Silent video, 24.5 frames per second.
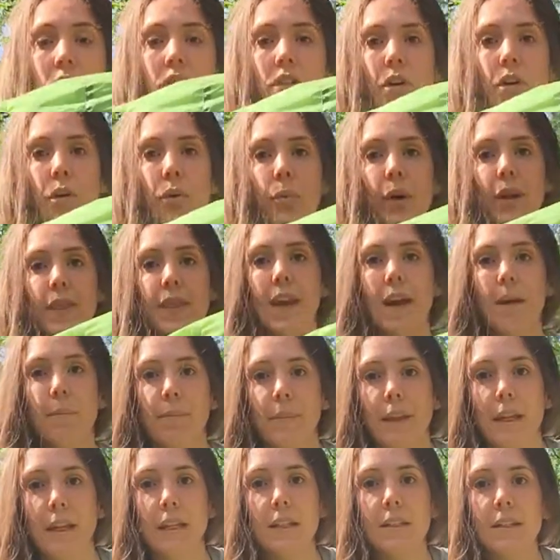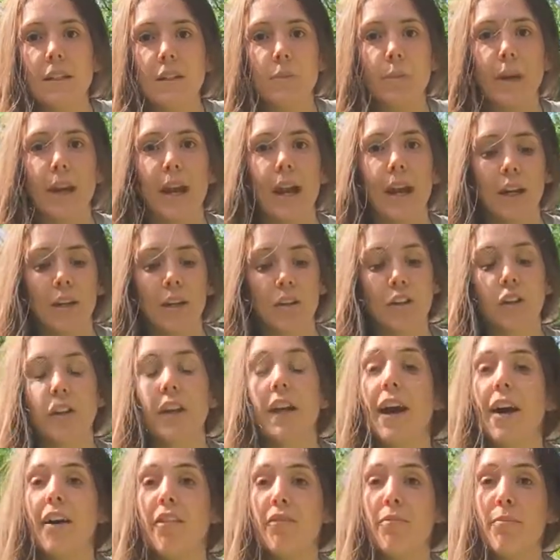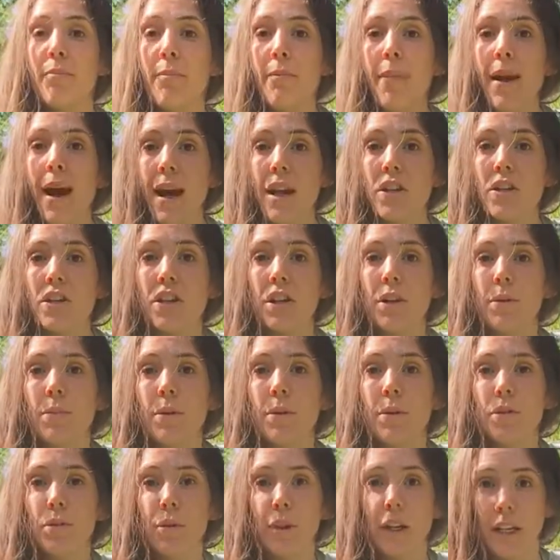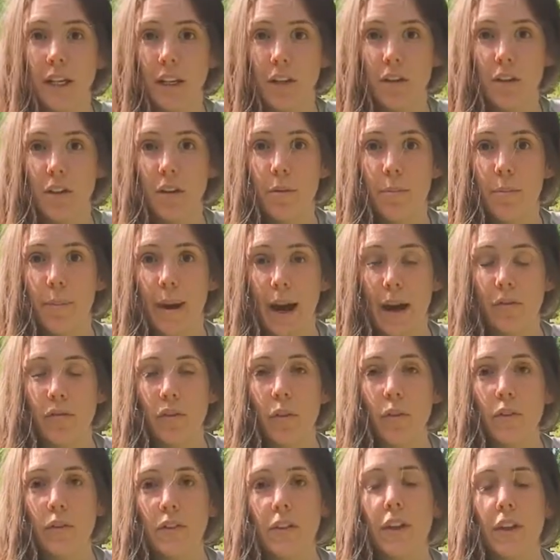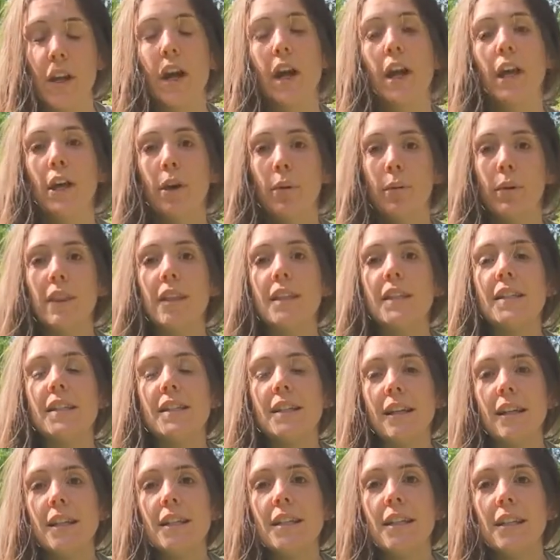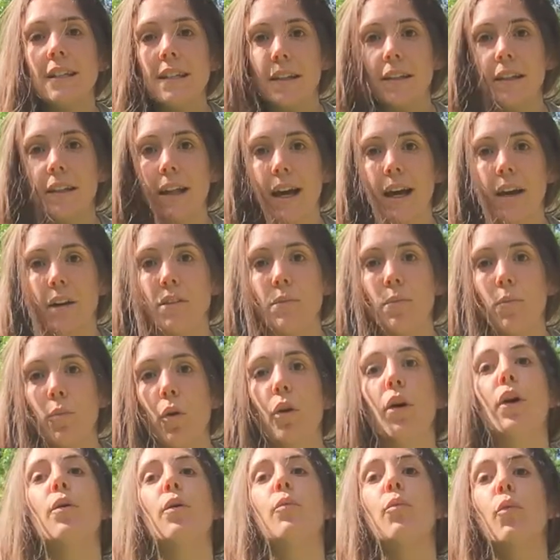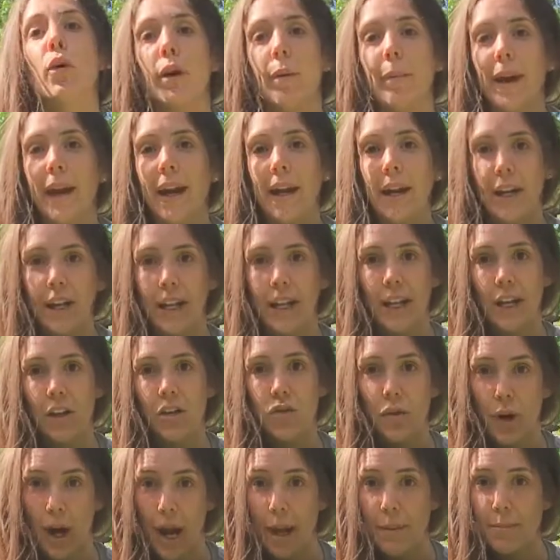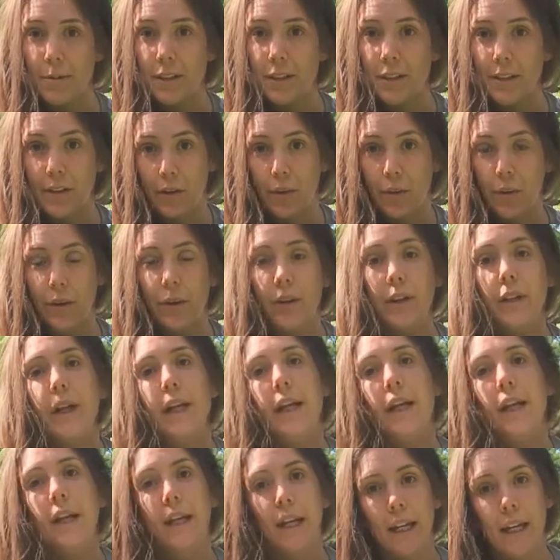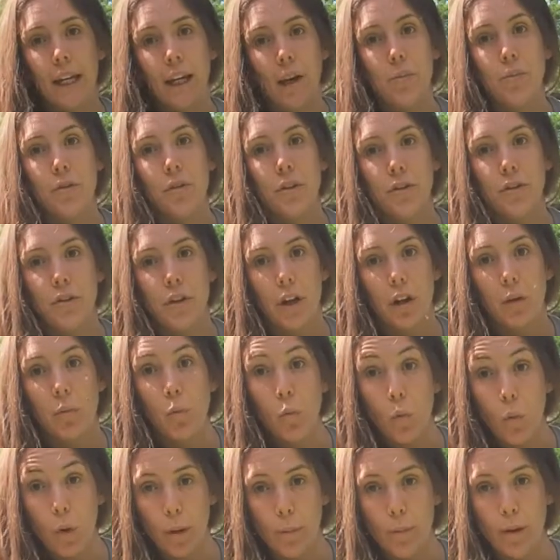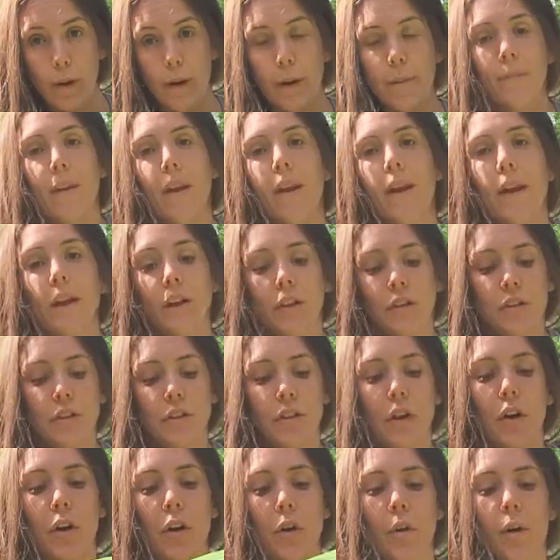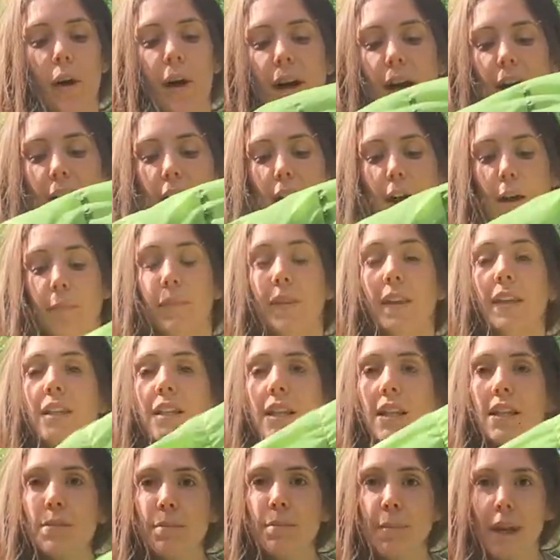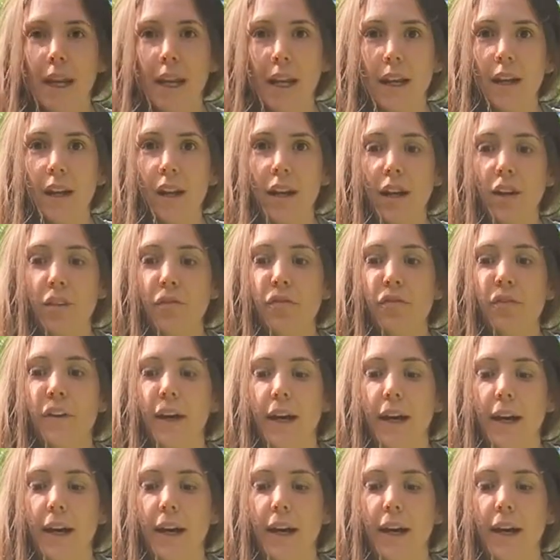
So what that means is we actually have mesh in between each of the baffles. What this does is allows more warm air to get trapped in the quilt and keeps your dog warmer. So this is made of